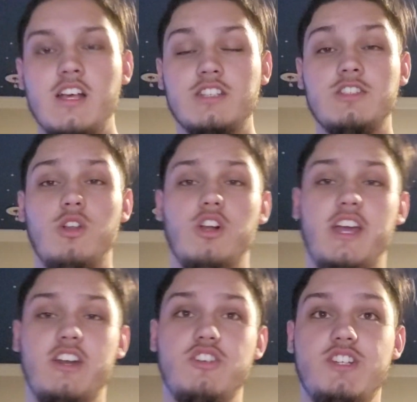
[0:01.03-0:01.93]
Solar
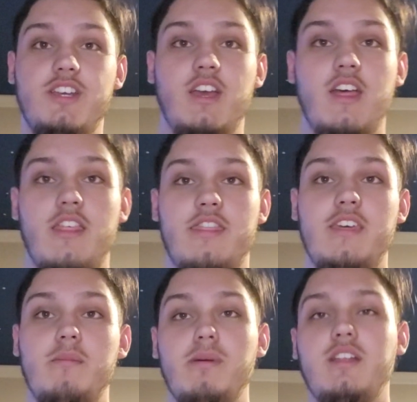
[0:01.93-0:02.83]
energy, the
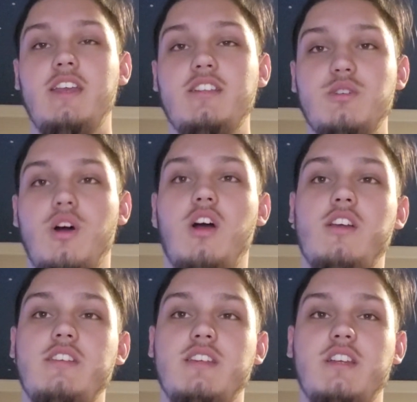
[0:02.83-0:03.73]
ability to
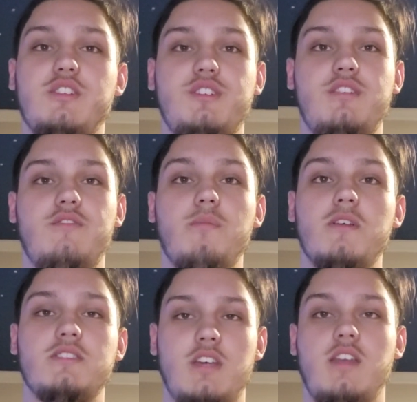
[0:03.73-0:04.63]
harness energy from the
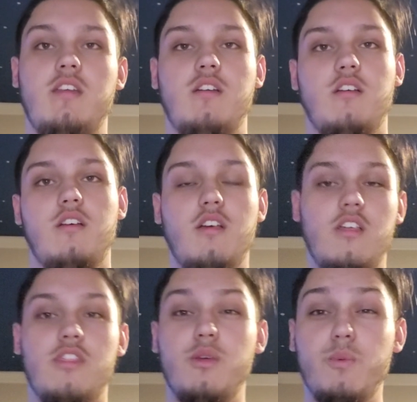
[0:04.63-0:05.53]
sun.
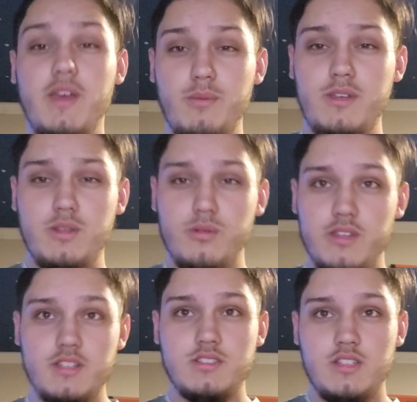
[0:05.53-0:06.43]
The way we do
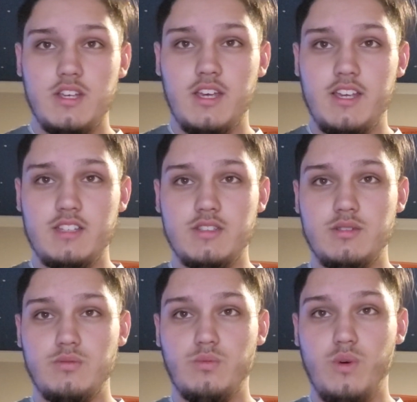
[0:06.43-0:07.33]
this
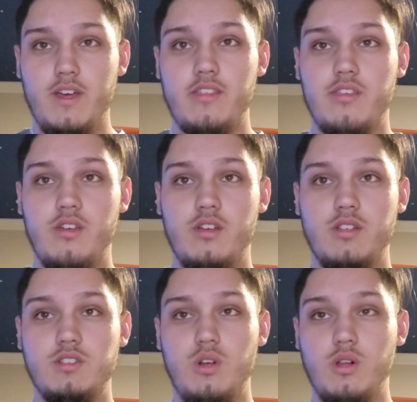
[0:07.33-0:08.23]
is with
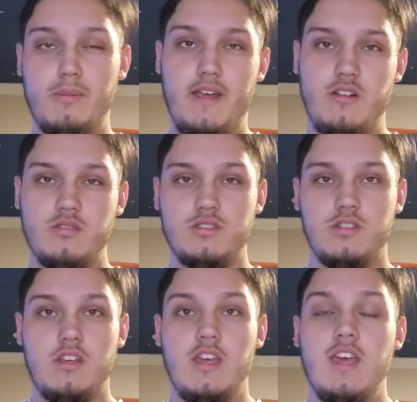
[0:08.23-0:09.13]
solar panels.
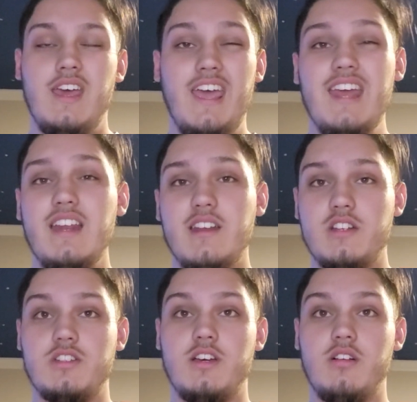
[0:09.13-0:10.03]
In a
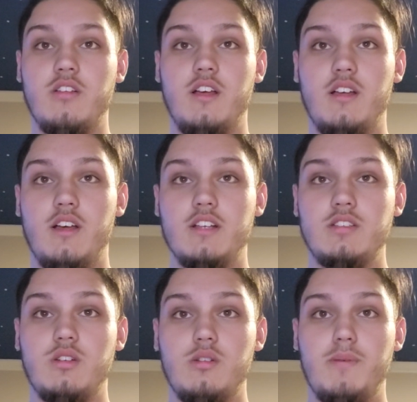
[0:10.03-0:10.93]
nutshell, a
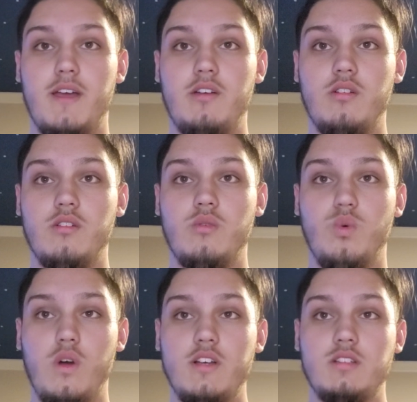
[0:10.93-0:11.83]
solar panel
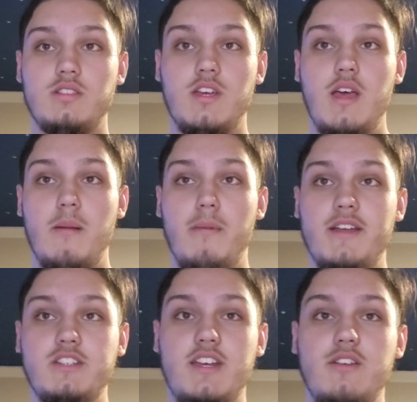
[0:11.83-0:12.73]
works by
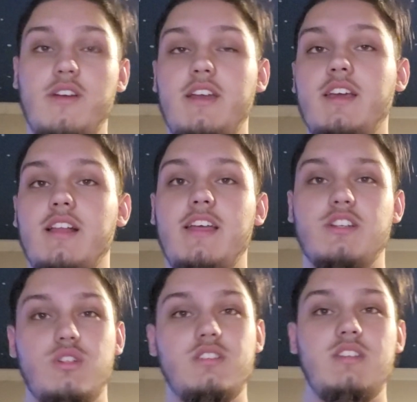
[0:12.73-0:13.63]
generating
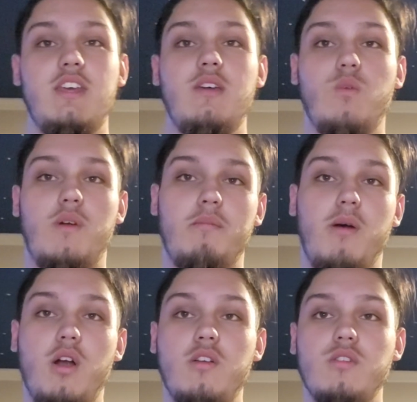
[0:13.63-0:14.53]
electricity when
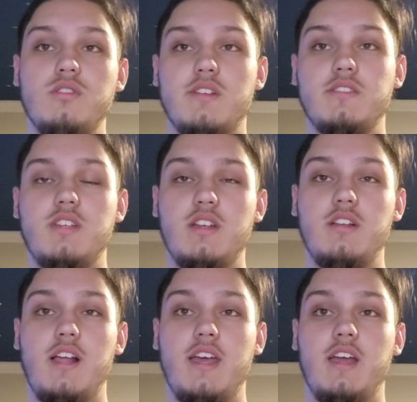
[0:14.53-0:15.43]
particles of
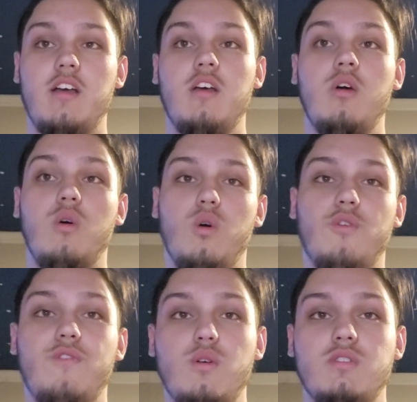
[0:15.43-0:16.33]
sunlight or
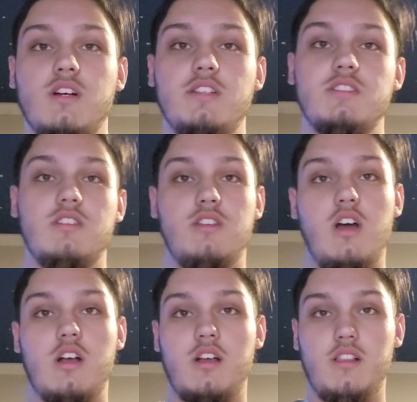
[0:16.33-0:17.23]
photons
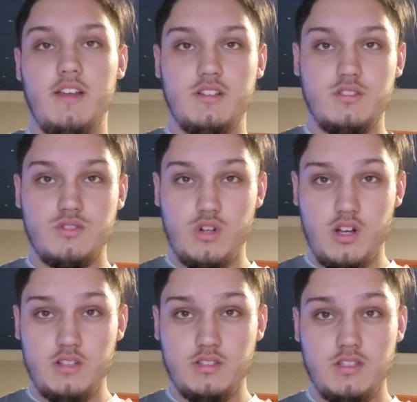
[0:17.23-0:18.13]
knock
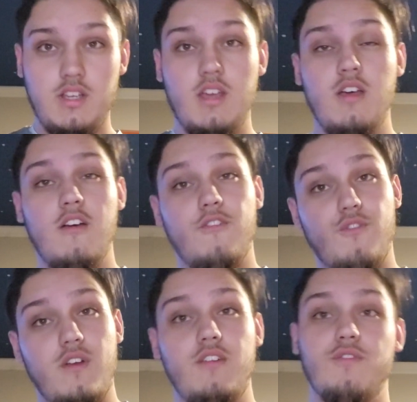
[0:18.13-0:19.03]
electrons
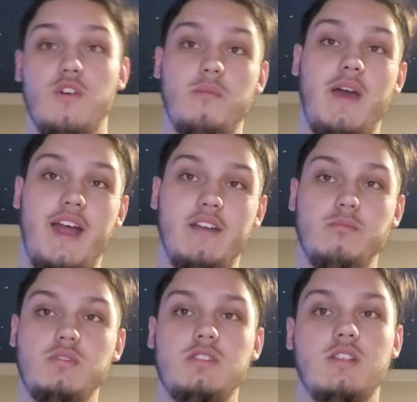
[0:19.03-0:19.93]
free from
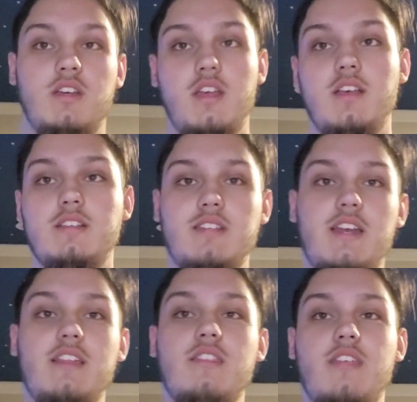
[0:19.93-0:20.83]
atoms,
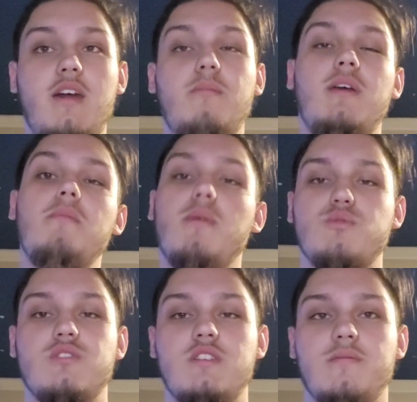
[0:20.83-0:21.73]
setting them in
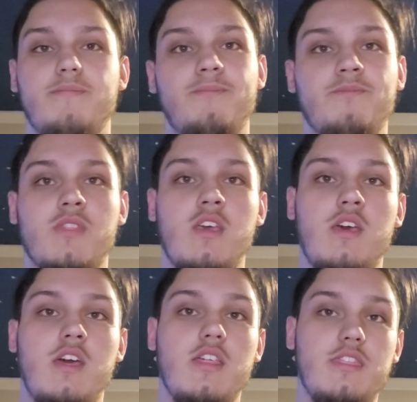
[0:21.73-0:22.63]
motion.
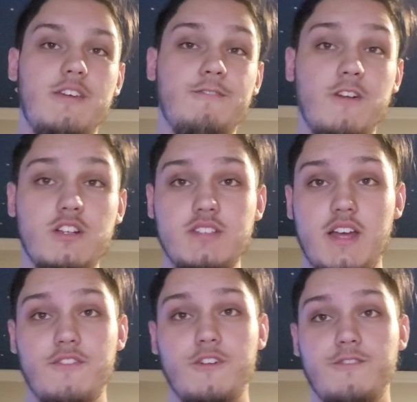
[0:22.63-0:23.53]
The first
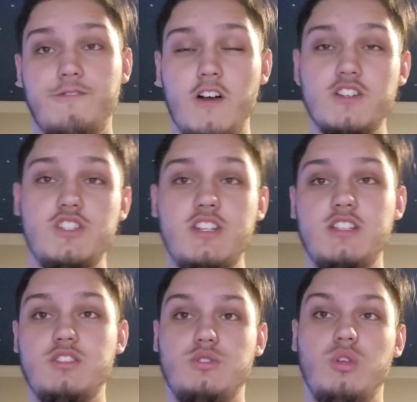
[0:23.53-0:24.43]
ever
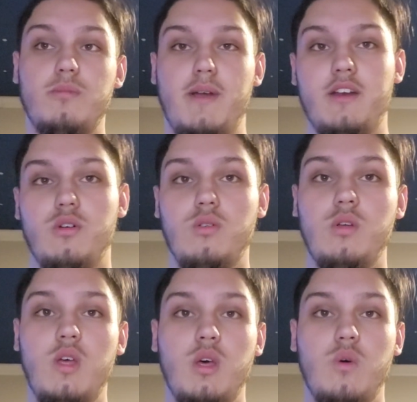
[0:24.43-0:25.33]
functioning solar panel
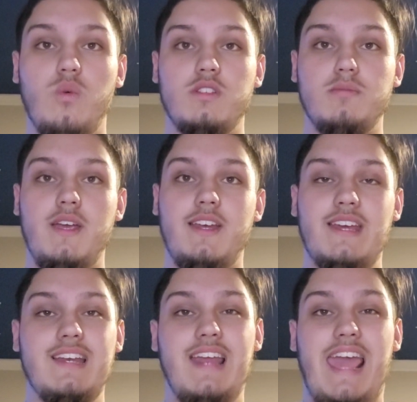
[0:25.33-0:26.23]
was made
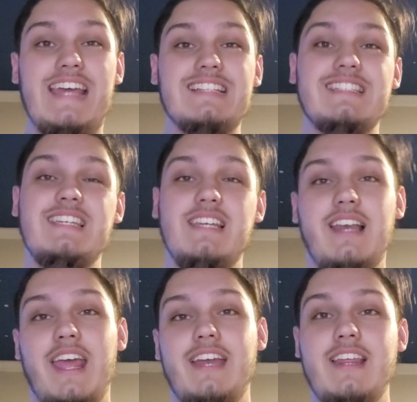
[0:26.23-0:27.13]
in
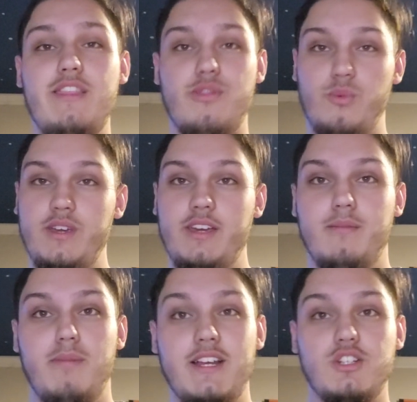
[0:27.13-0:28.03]
1883
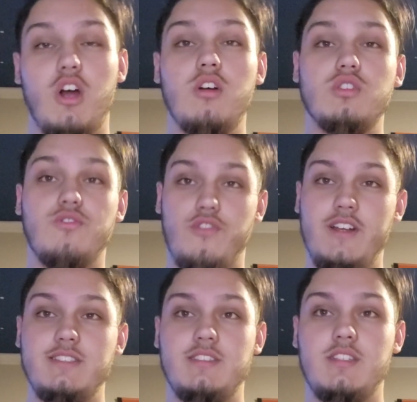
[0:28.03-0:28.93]
by Charles
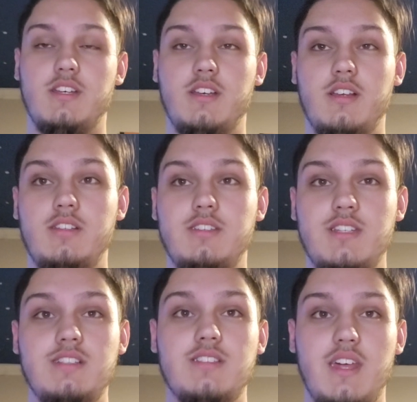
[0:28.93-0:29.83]
Fritts.
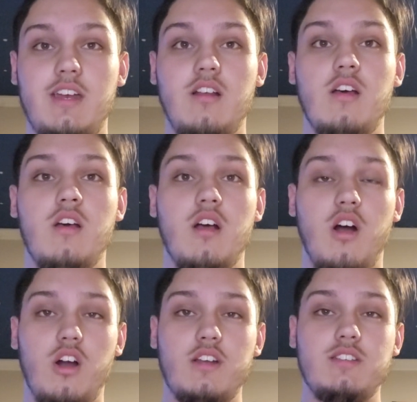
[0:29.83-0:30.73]
Since then,
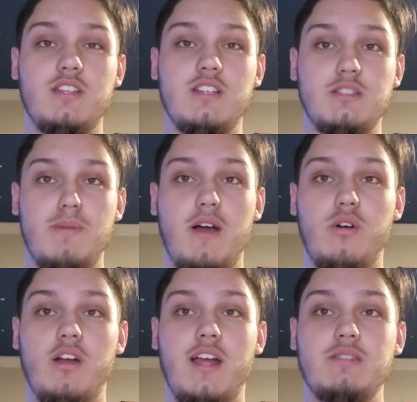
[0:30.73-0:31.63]
harnessing this
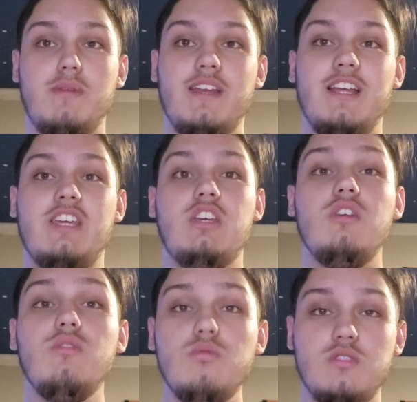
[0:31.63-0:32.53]
power has made a
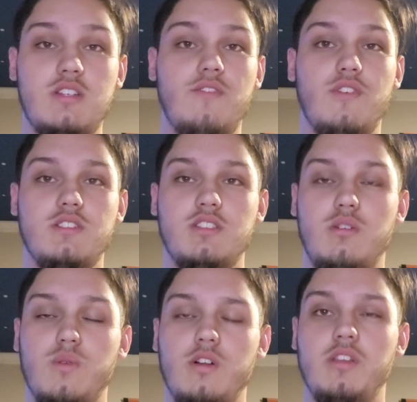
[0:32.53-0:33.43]
huge difference in the
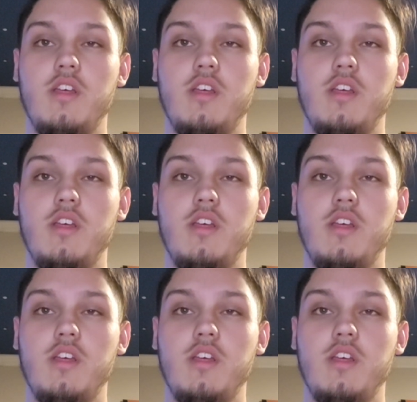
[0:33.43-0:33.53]
world.